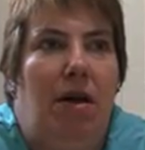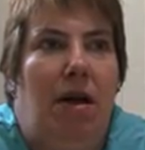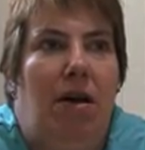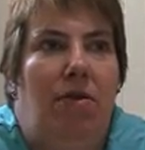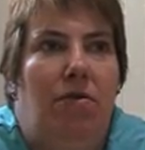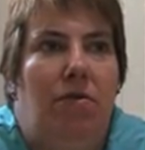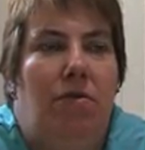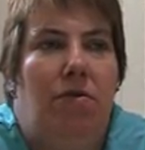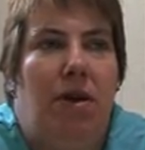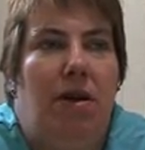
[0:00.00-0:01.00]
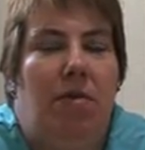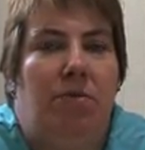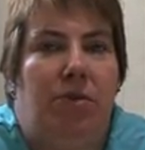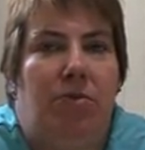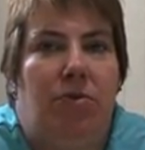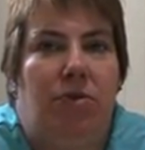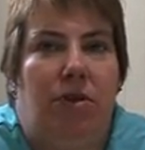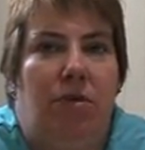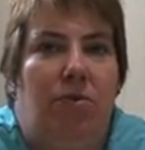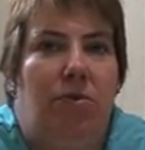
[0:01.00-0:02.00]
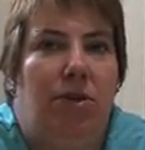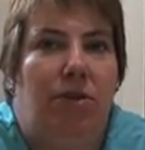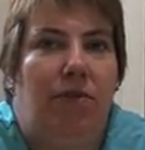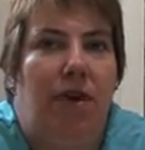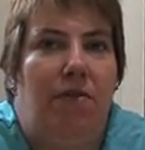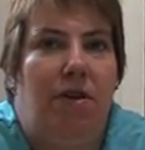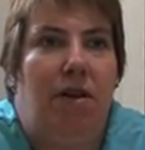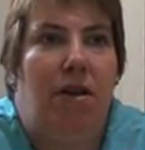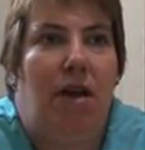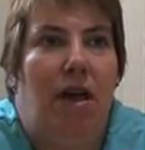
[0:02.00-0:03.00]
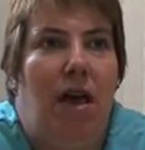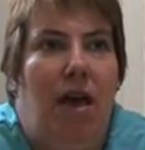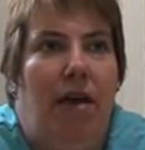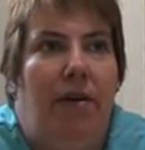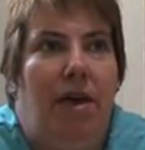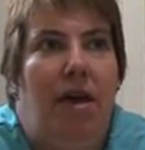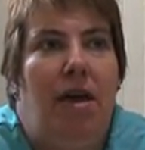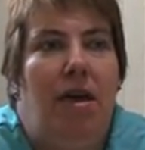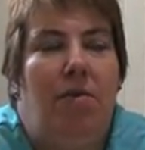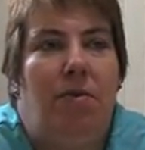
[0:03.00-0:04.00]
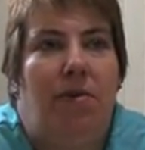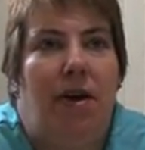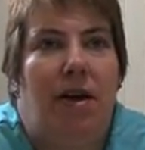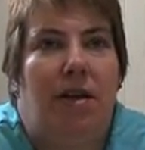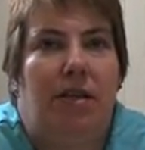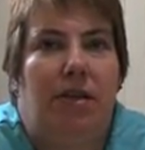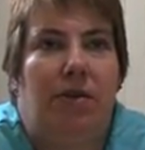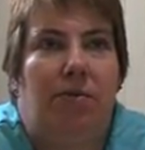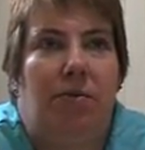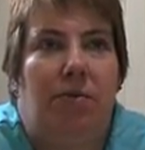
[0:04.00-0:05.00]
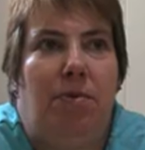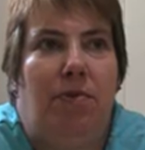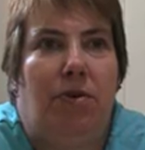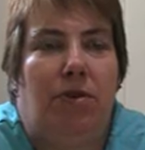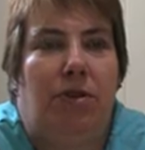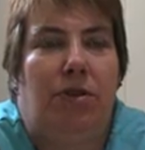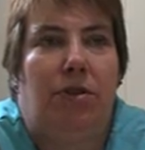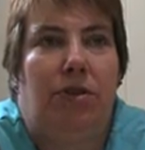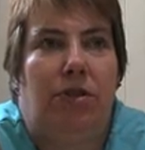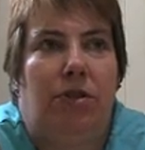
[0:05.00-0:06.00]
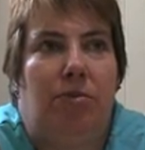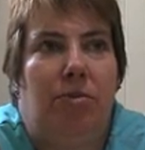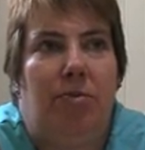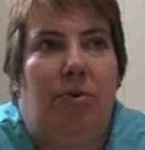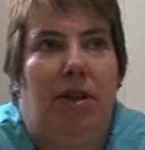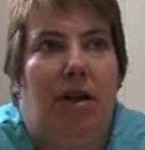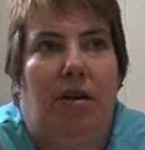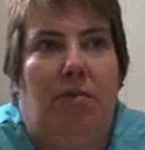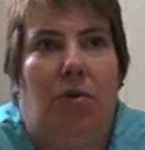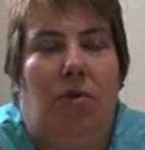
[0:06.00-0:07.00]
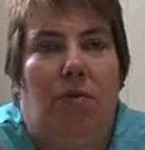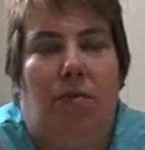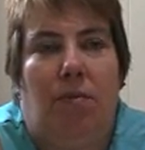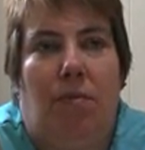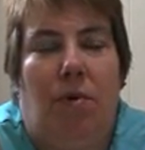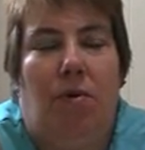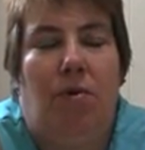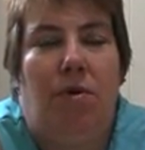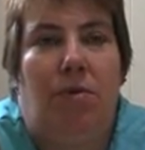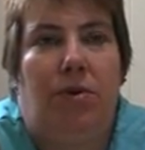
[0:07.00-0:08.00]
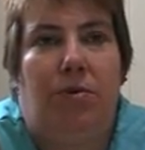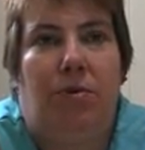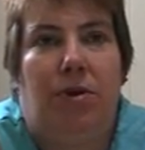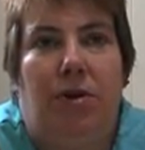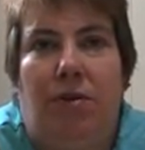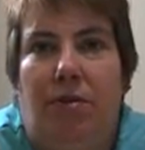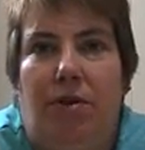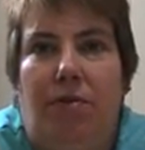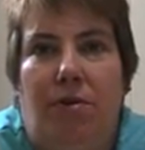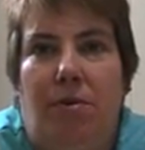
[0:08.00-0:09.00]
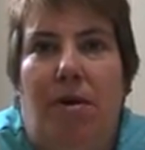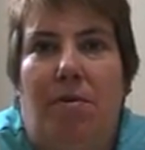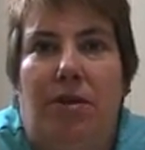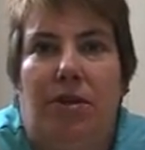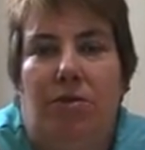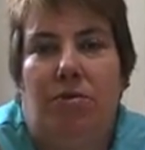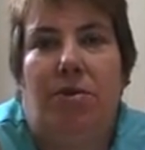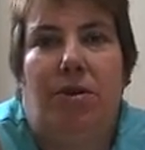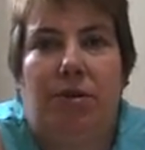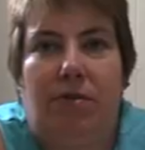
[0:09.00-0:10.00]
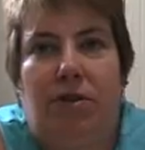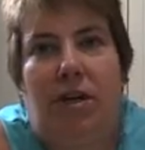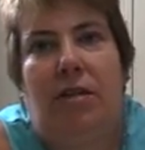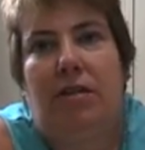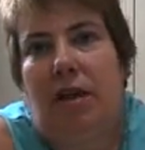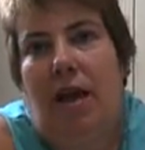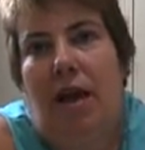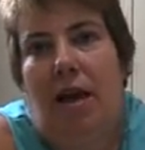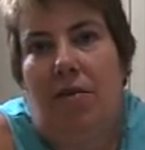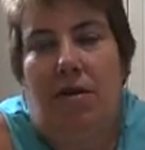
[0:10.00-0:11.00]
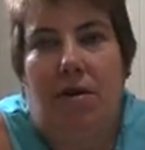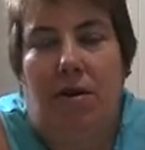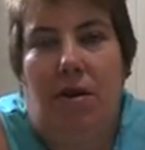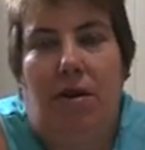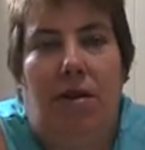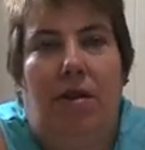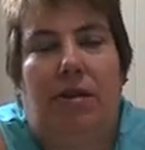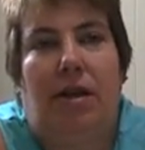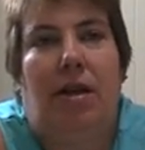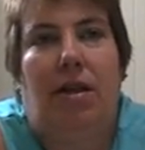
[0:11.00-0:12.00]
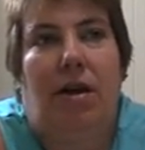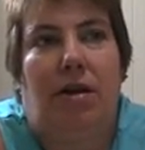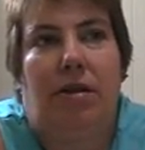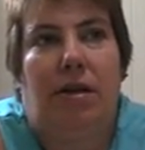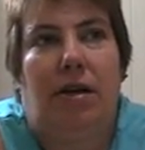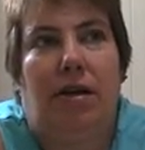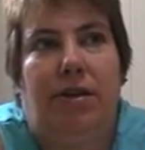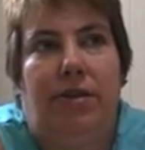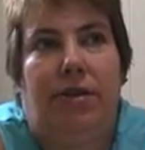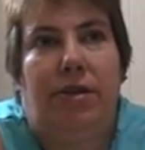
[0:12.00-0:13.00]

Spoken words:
I know income support at the moment are very keen. We've got some people that only want to work a few hours, you know, because of childcare and things like that, and